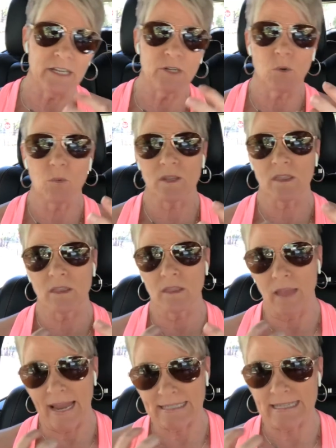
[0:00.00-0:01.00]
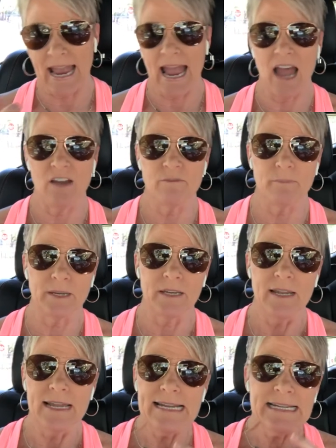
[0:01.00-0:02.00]
would like to have, but
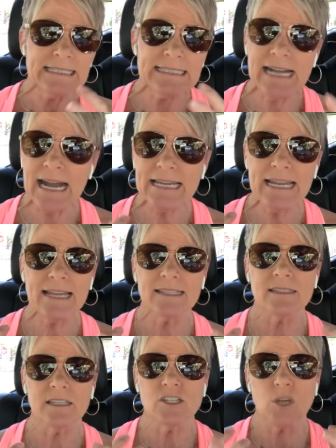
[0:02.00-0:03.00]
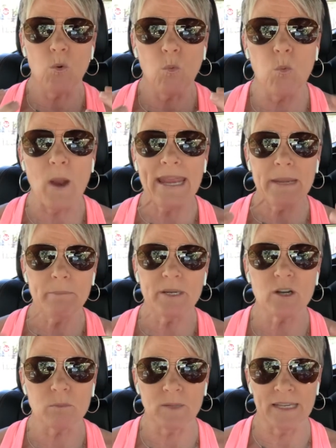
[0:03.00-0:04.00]
God has such a way
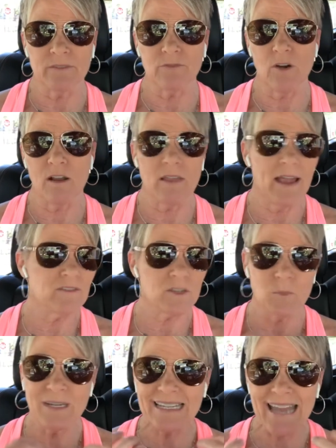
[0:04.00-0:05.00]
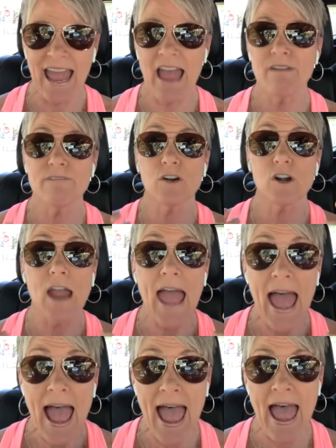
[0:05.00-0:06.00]
bigger plan for our lives than we could ever
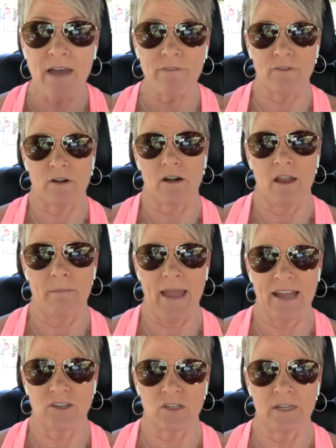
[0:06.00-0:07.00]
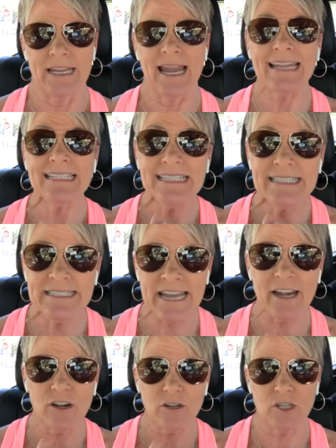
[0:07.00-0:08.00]
imagine. And I
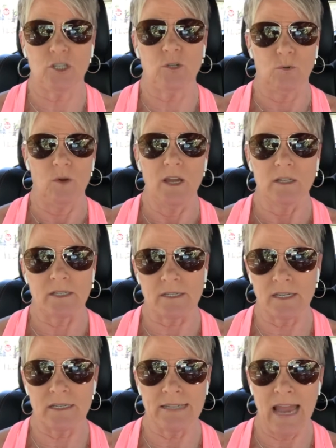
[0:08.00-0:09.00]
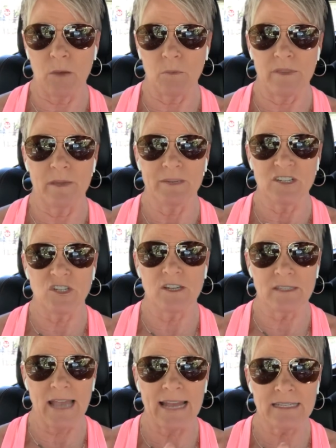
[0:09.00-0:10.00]
dare you to sit down with Him and
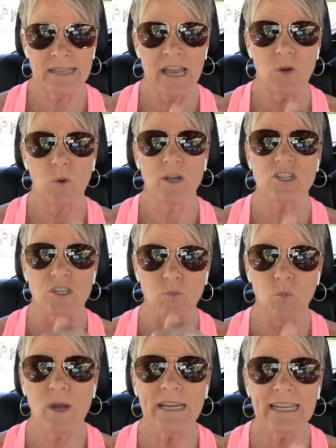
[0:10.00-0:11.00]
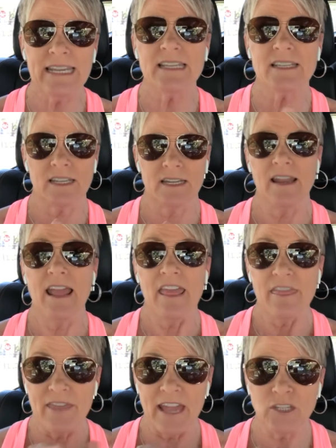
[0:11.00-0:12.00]
just ask that question. What is it
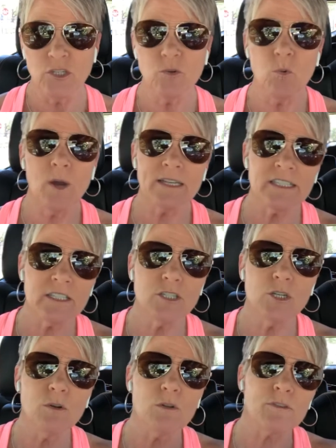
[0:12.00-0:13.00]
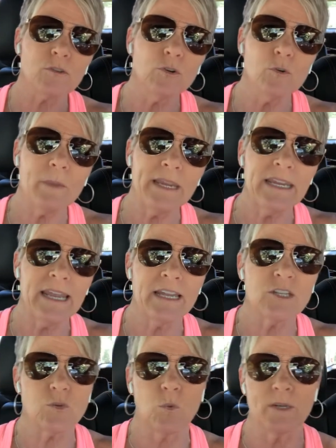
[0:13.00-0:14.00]
that you want to do through me in
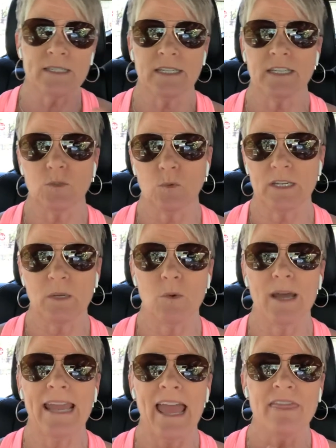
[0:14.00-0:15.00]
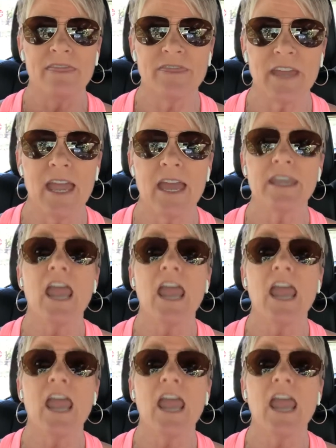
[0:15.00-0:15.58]
2021? And then